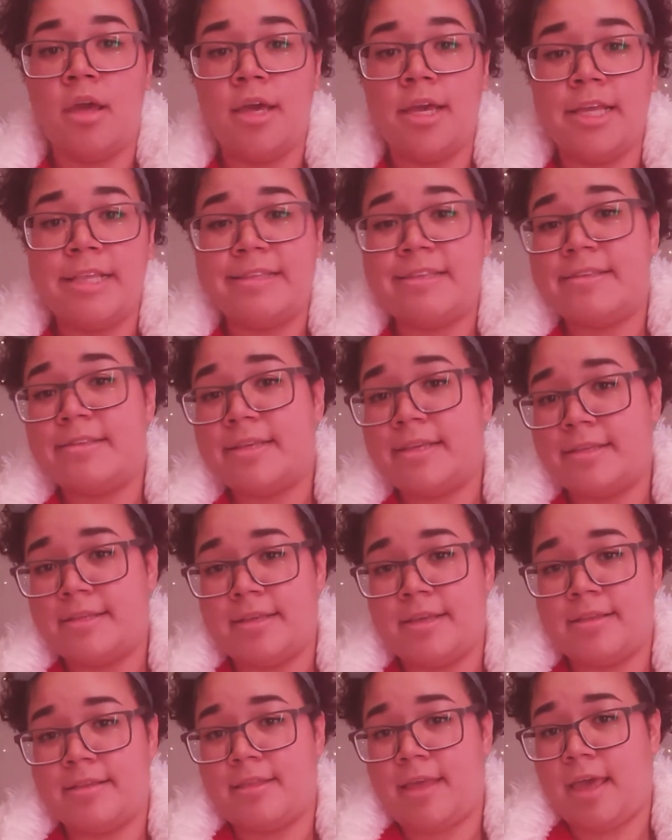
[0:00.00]
It's as easy
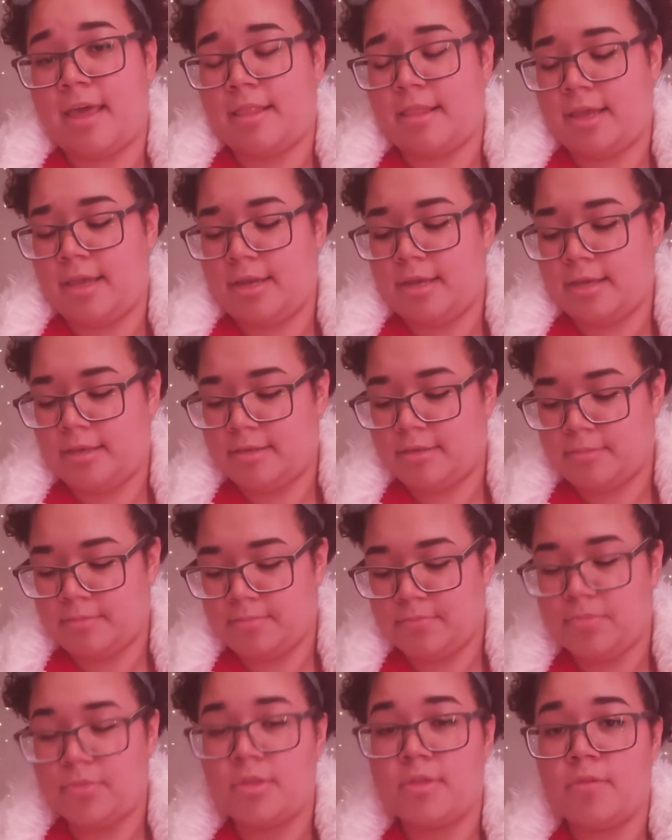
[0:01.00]
as that, ladies.
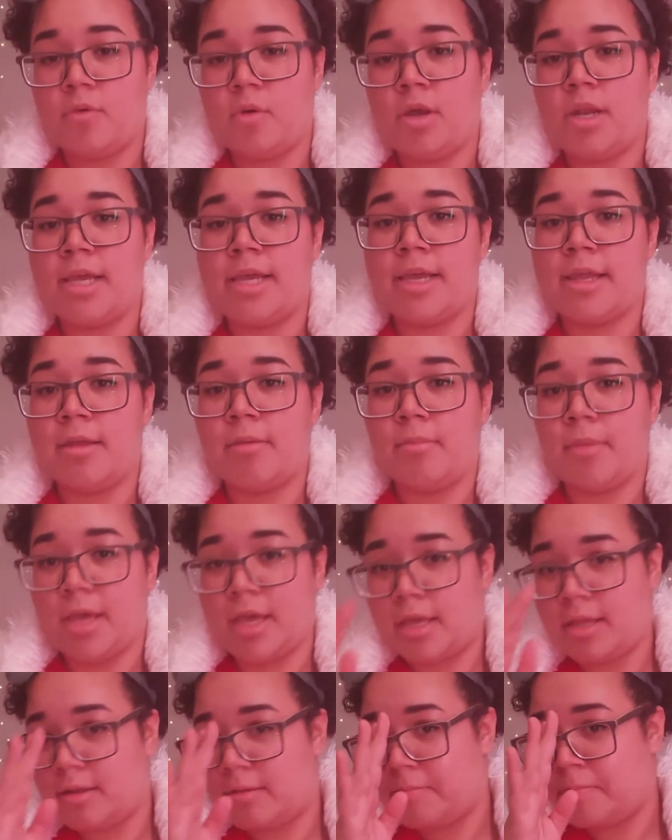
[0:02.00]
You want to get a
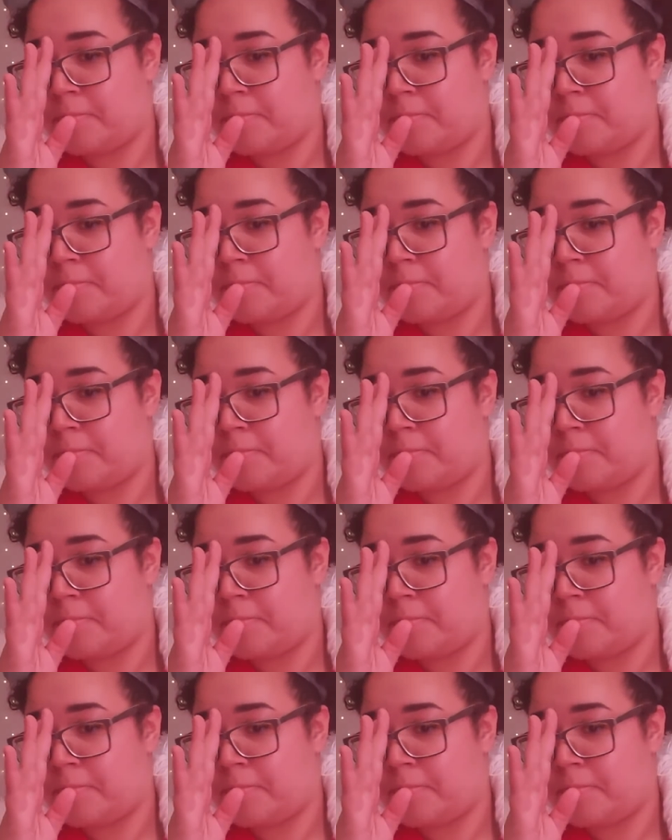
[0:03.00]
man?